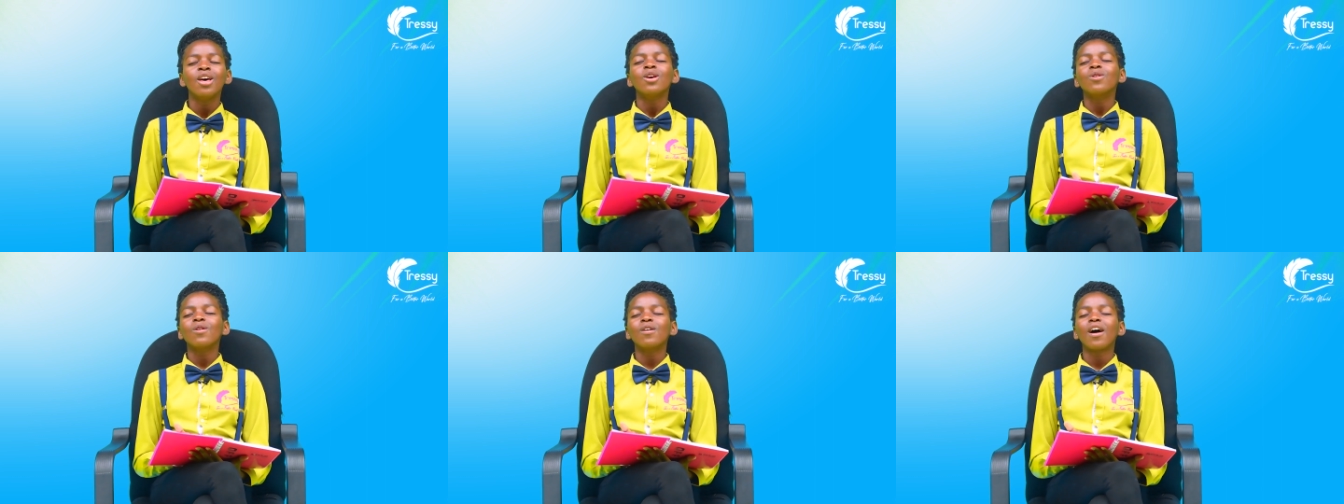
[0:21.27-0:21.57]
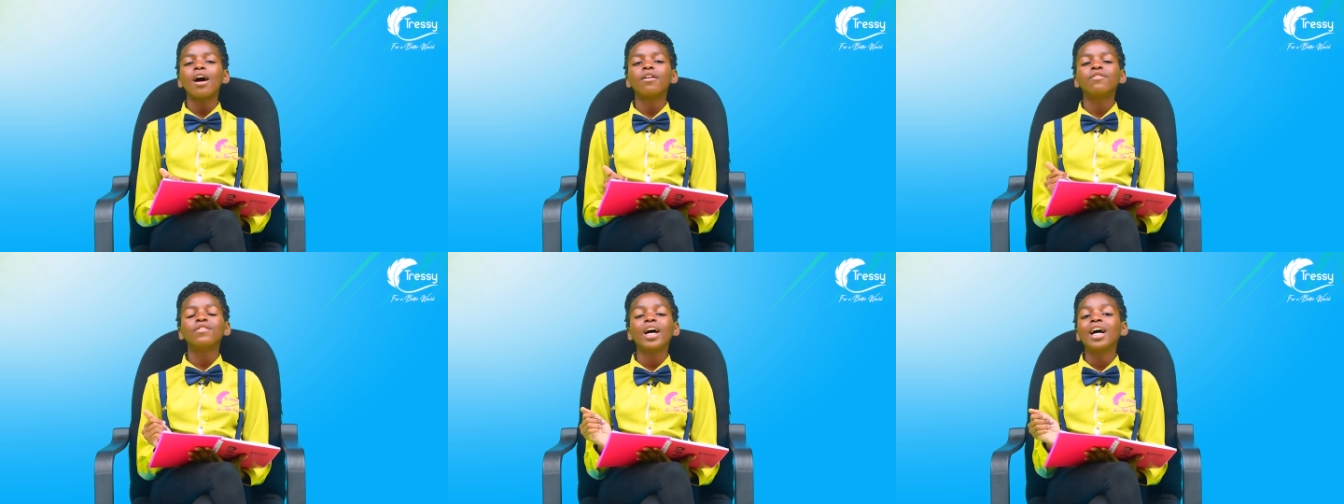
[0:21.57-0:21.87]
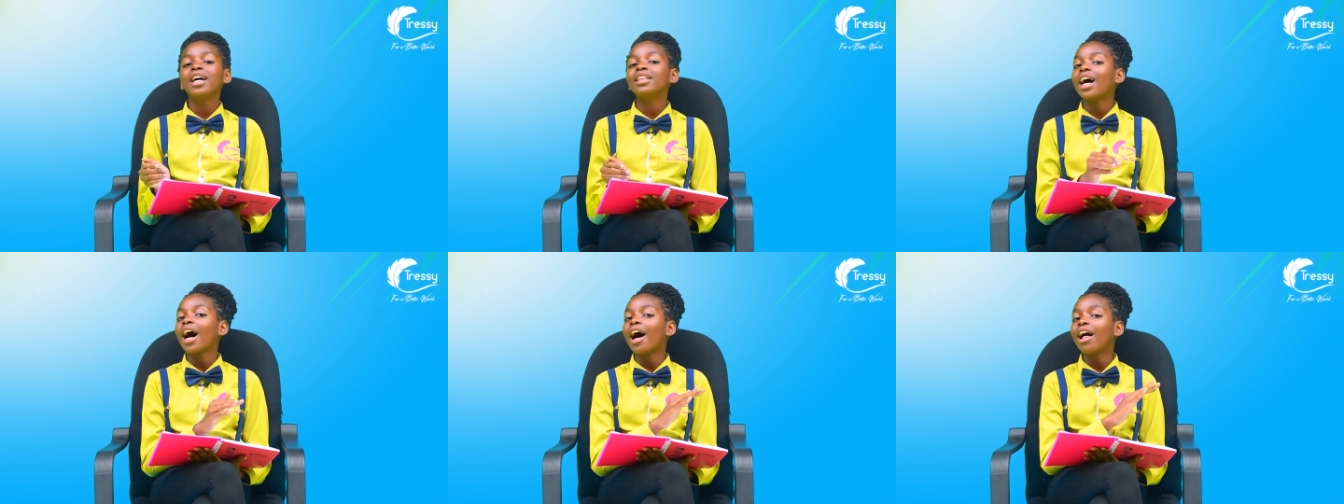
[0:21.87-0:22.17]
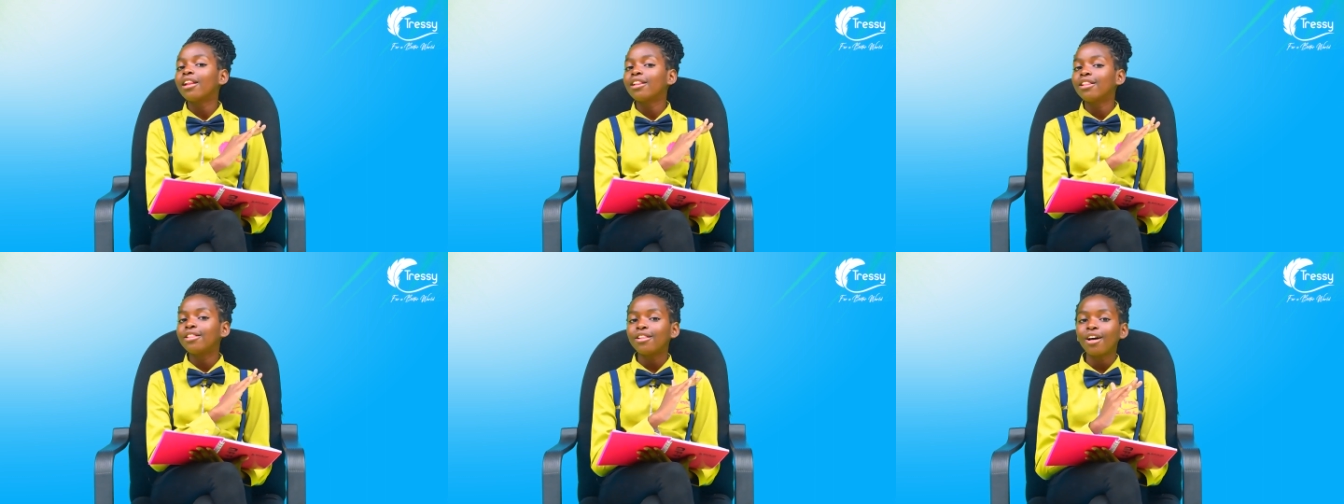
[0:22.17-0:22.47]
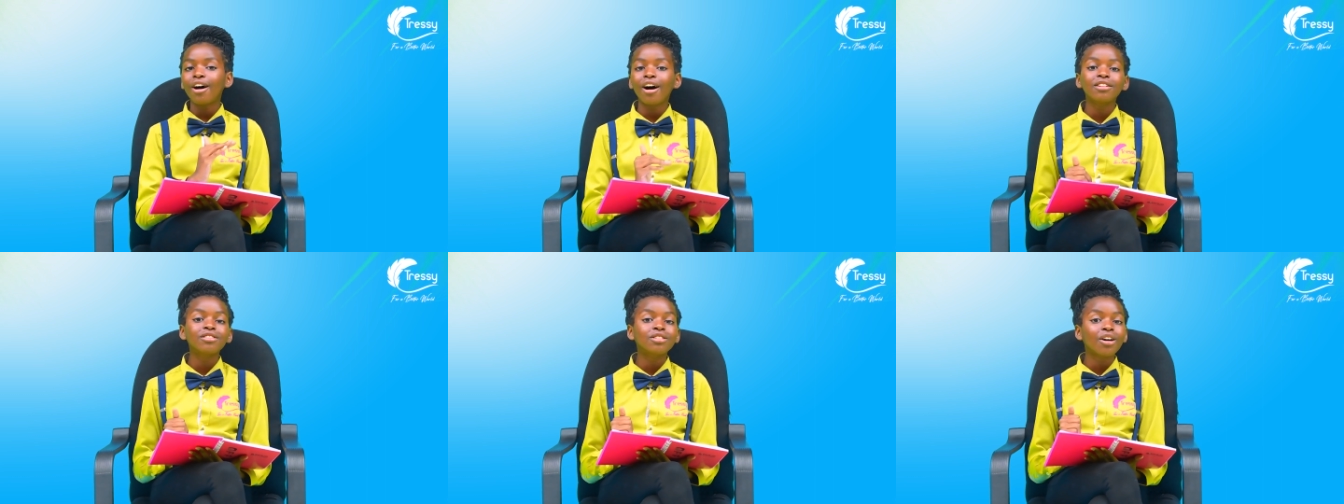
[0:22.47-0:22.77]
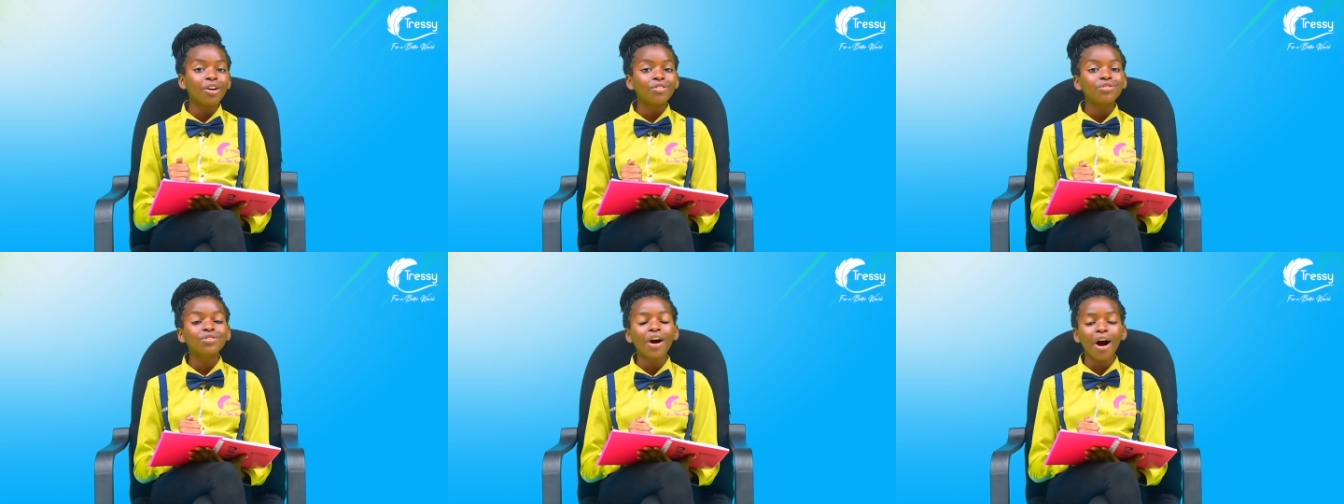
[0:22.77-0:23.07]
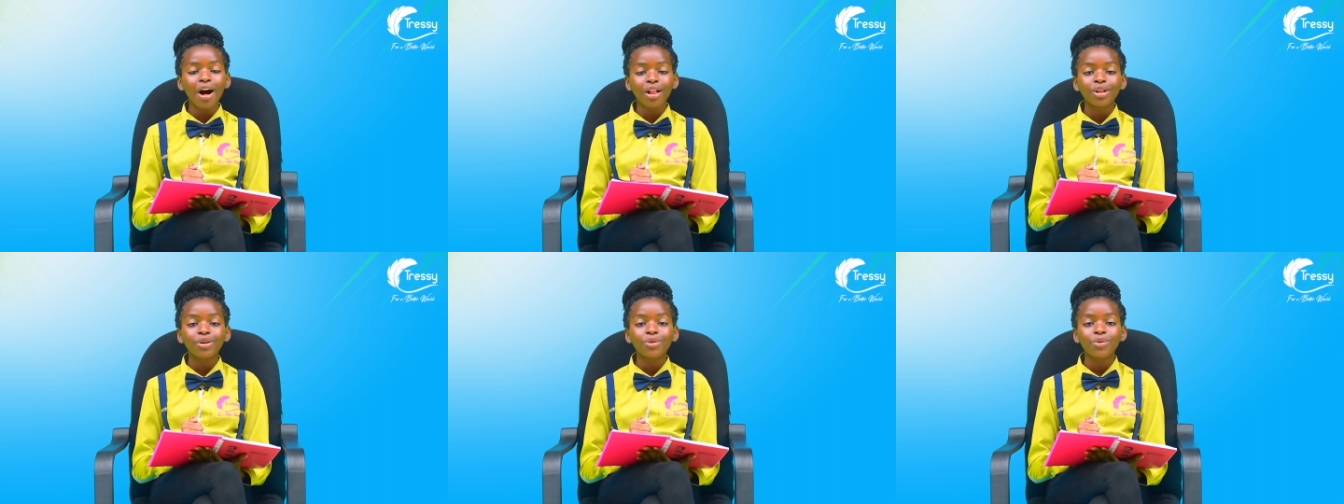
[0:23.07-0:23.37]
you have ate a lot of
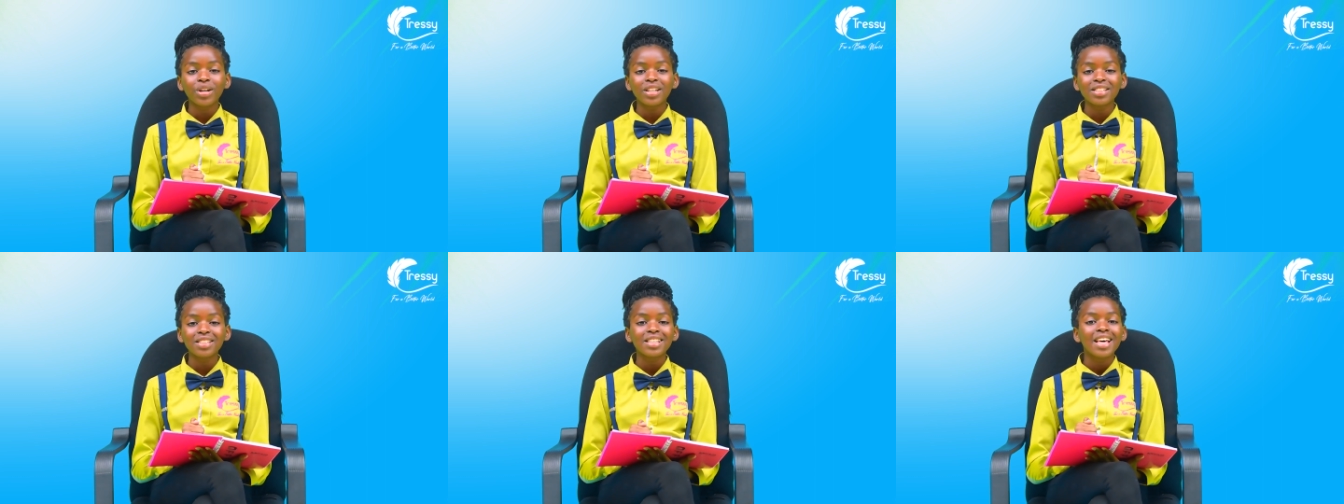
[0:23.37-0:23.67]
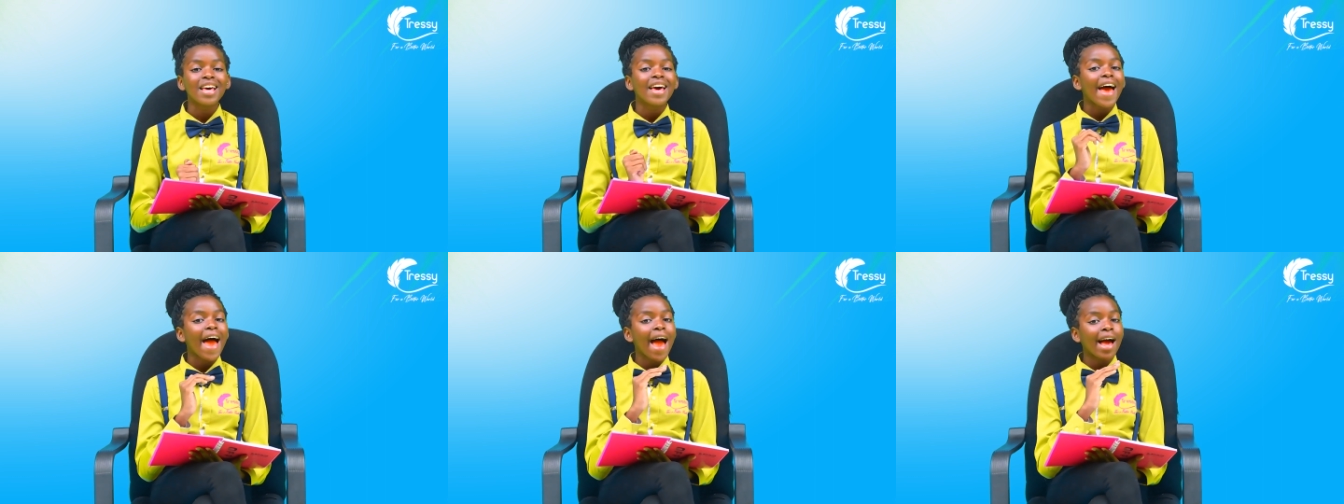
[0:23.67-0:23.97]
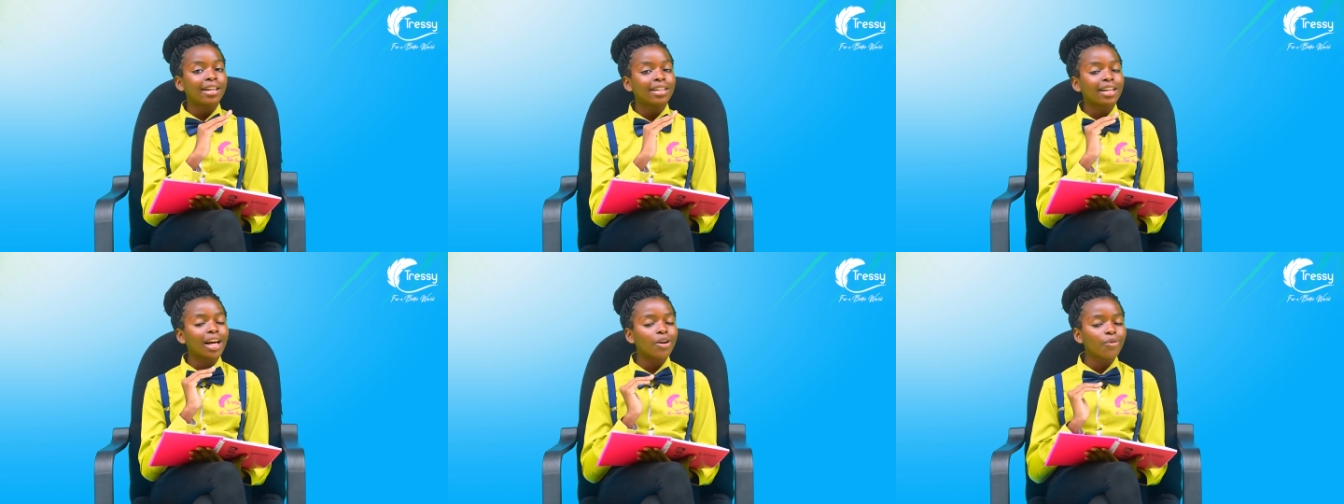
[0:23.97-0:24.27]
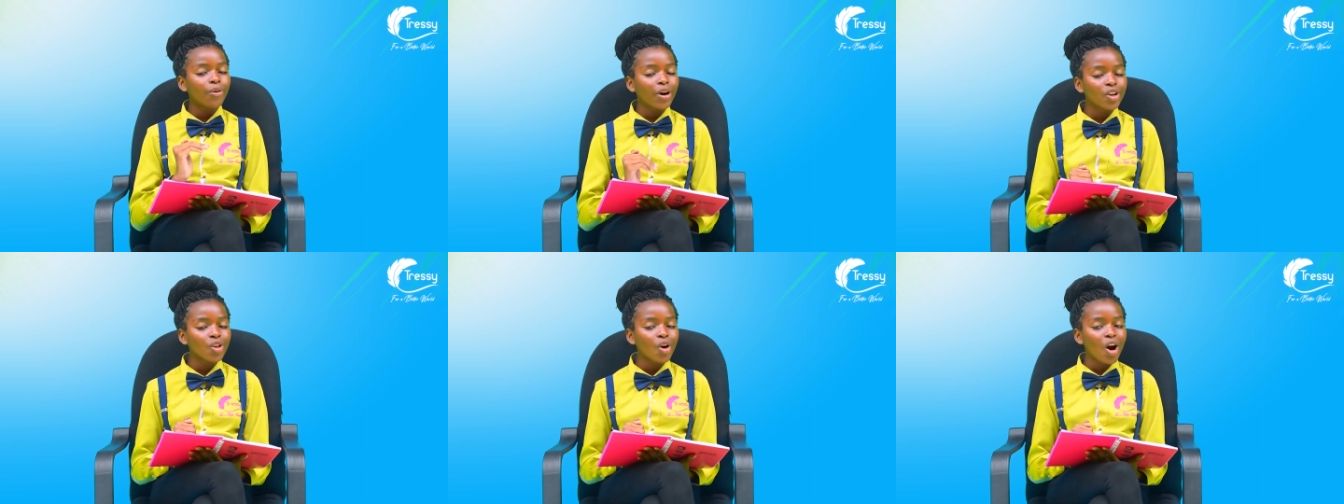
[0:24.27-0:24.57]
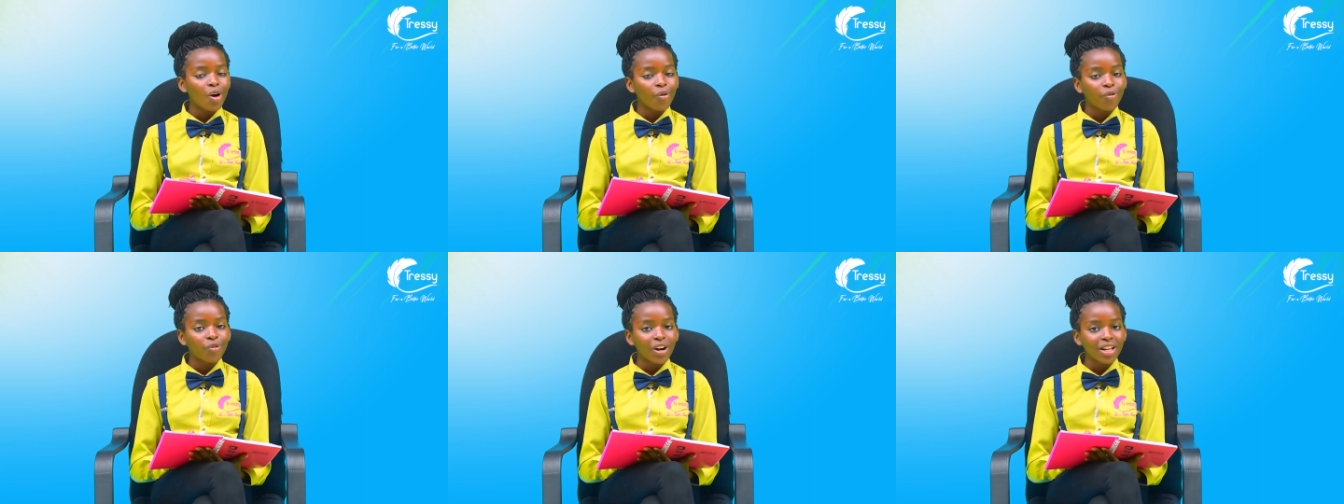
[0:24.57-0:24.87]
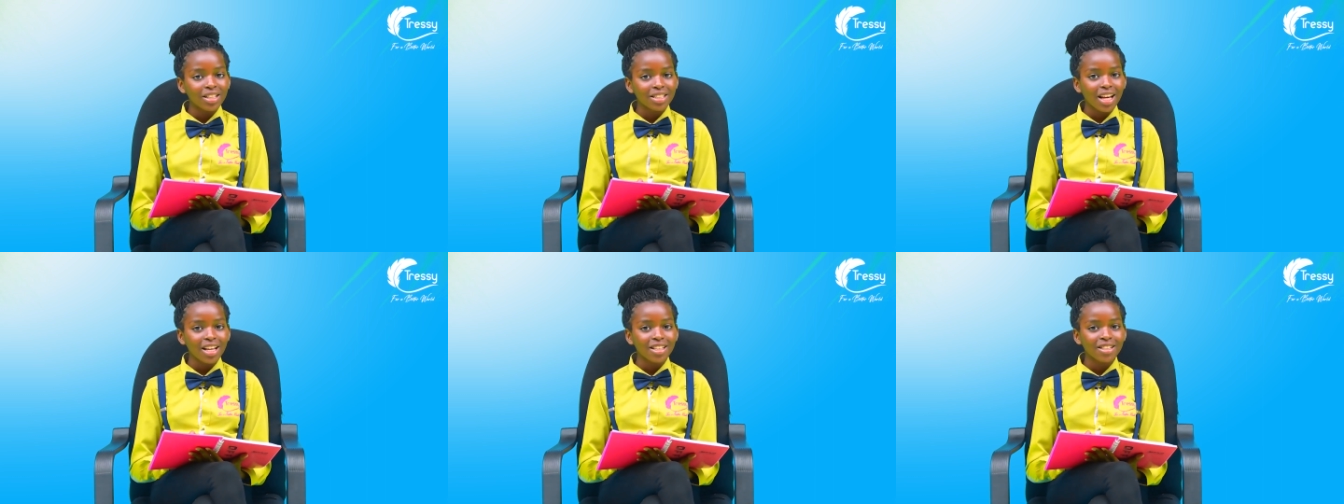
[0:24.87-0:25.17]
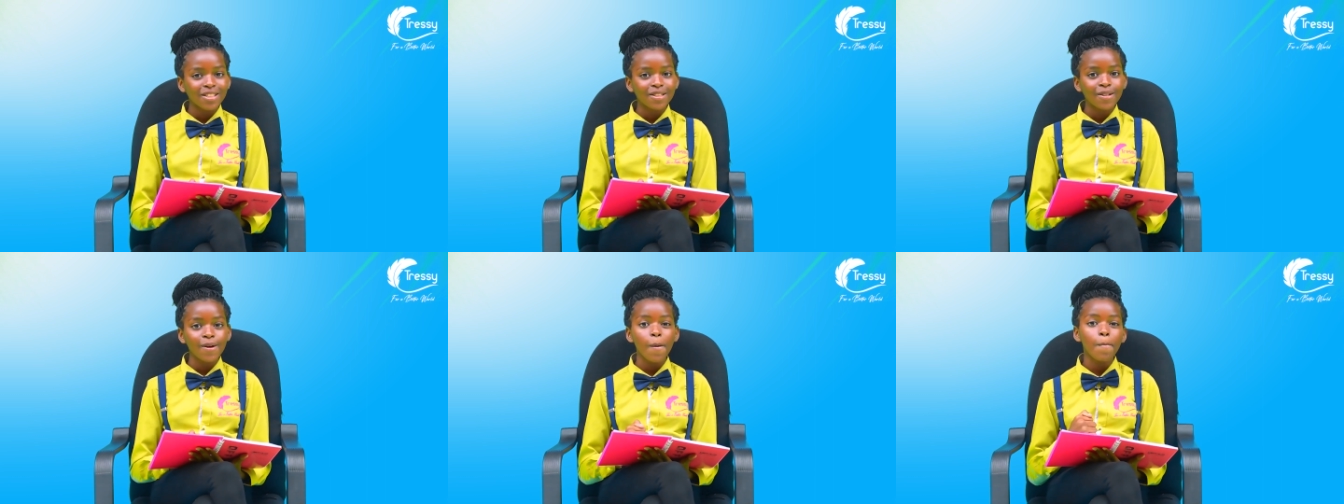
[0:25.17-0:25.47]
calories and then when your friends ask
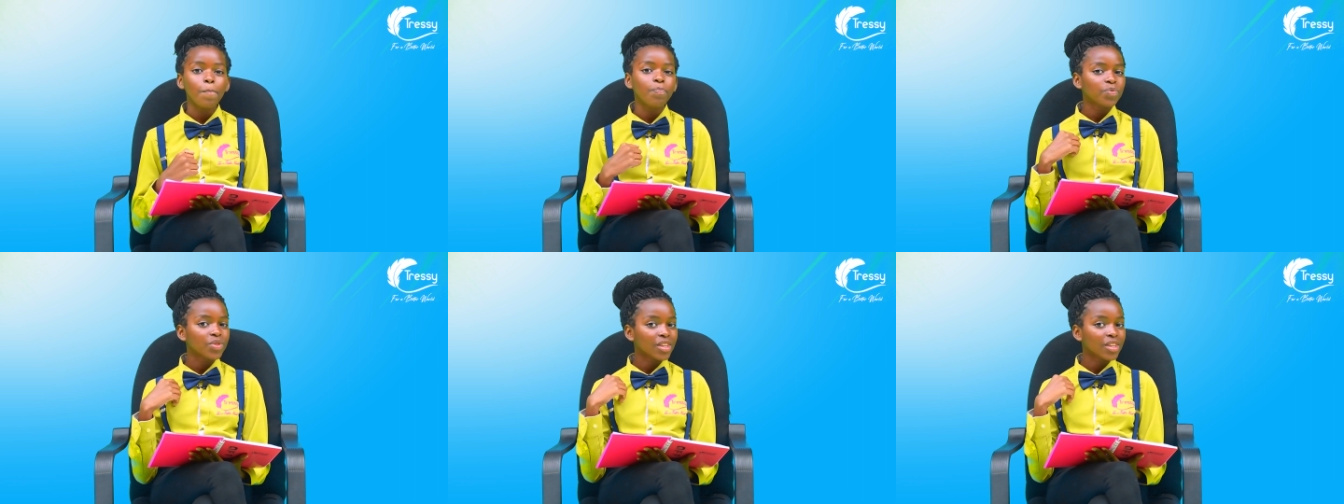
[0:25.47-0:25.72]
you